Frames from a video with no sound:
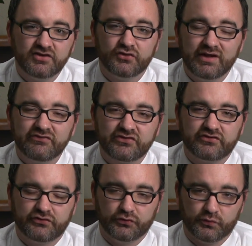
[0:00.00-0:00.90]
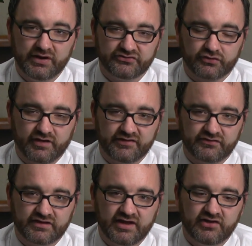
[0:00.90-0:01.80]
to institute racial
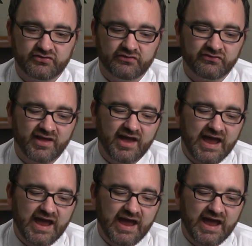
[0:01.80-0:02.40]
classifications,